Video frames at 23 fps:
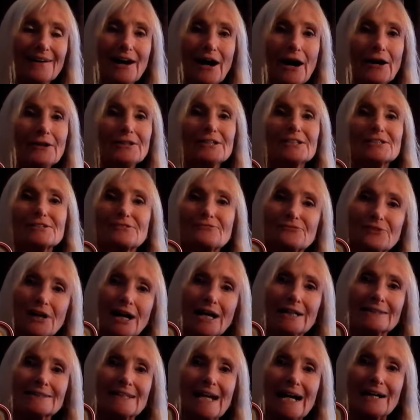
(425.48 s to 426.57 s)
only to
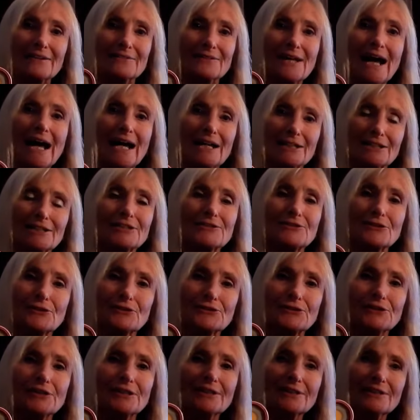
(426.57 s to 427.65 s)
find out actually that
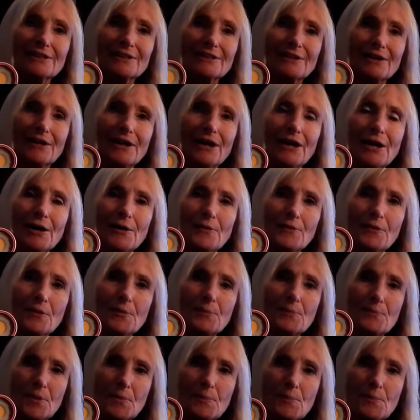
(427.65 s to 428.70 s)
the